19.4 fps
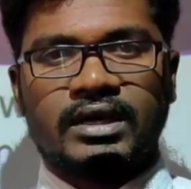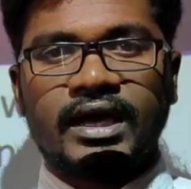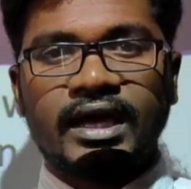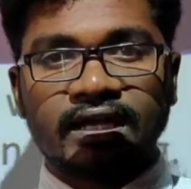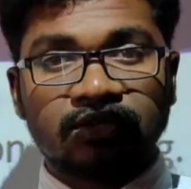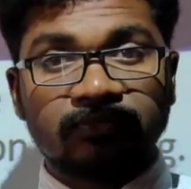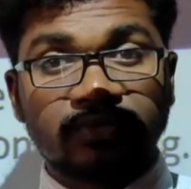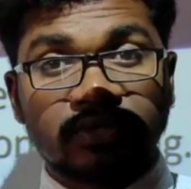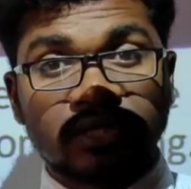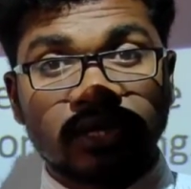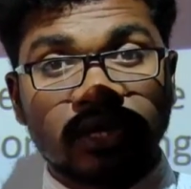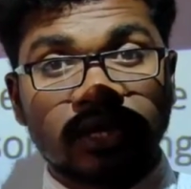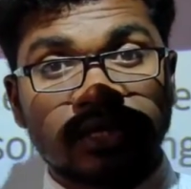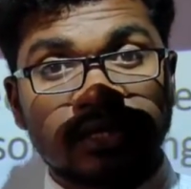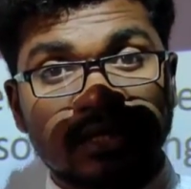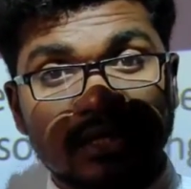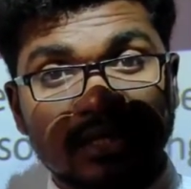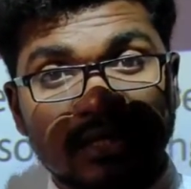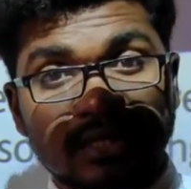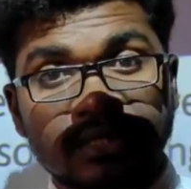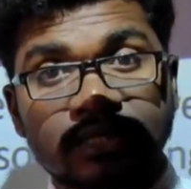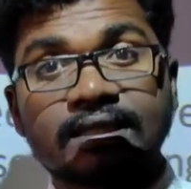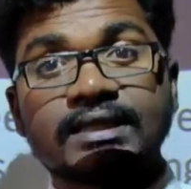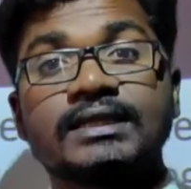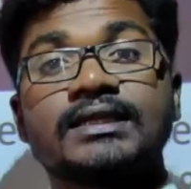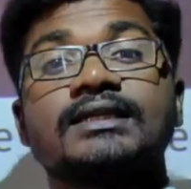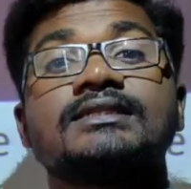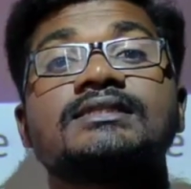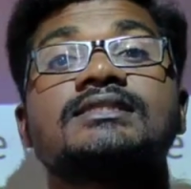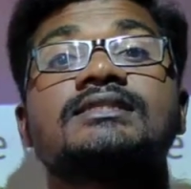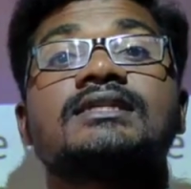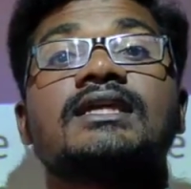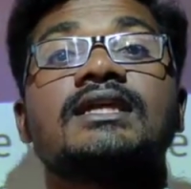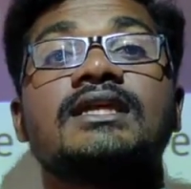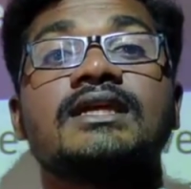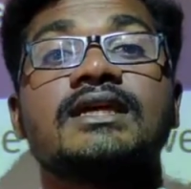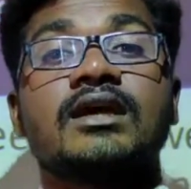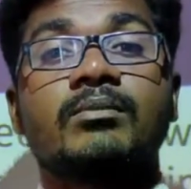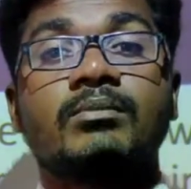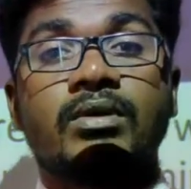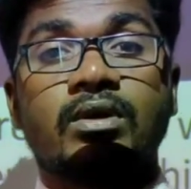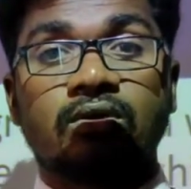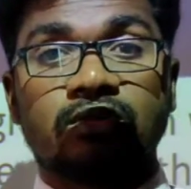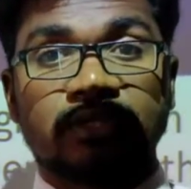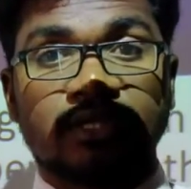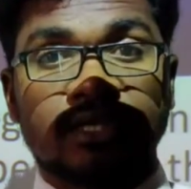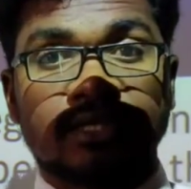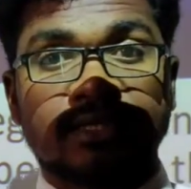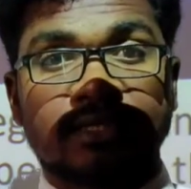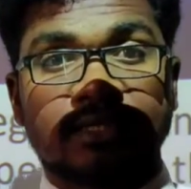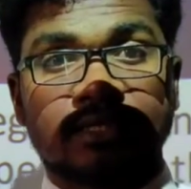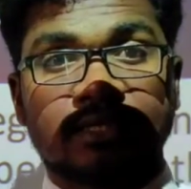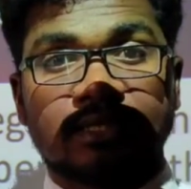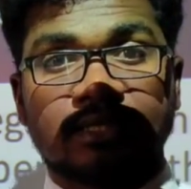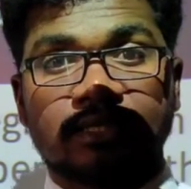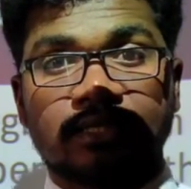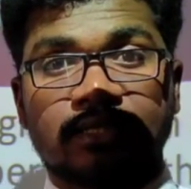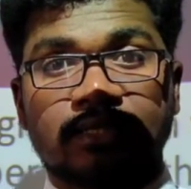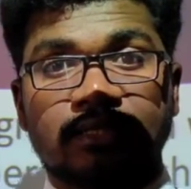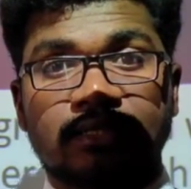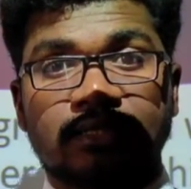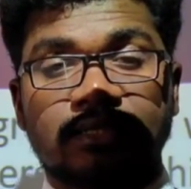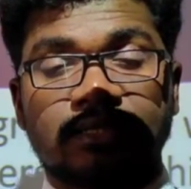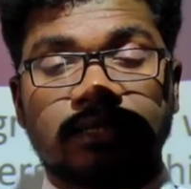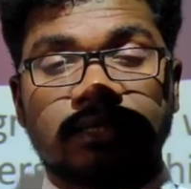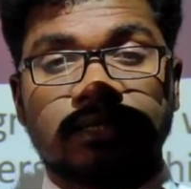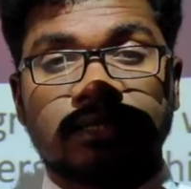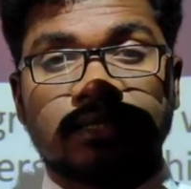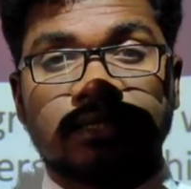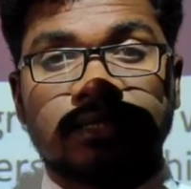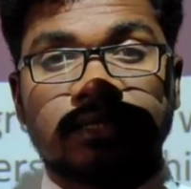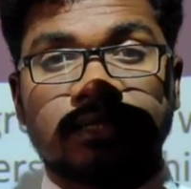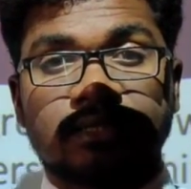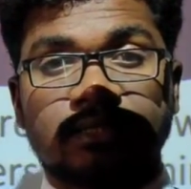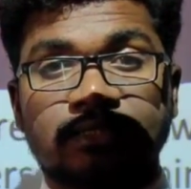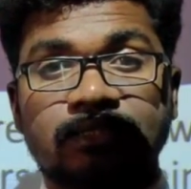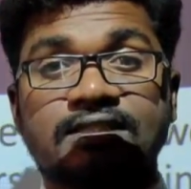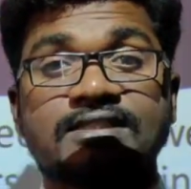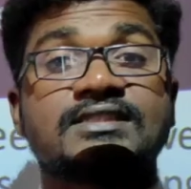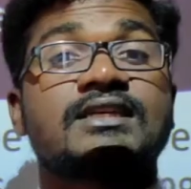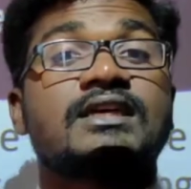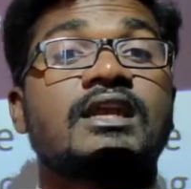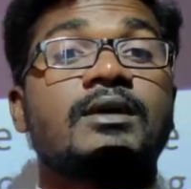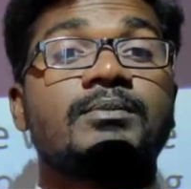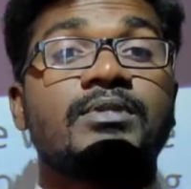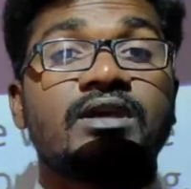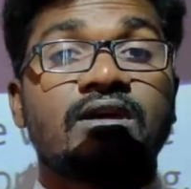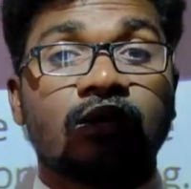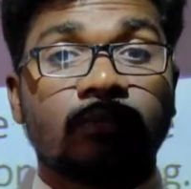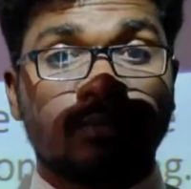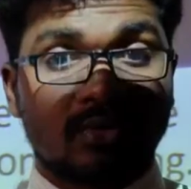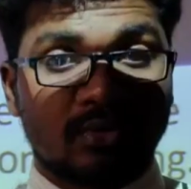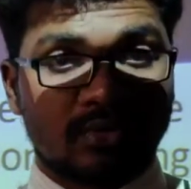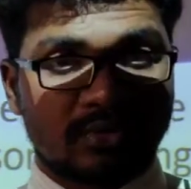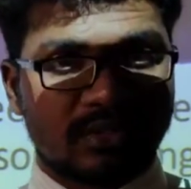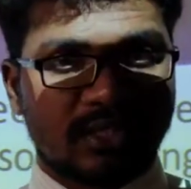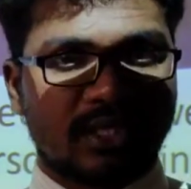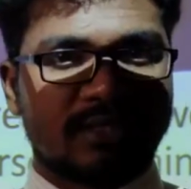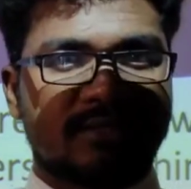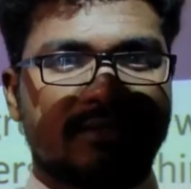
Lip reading: and we are telling about that, describing about that.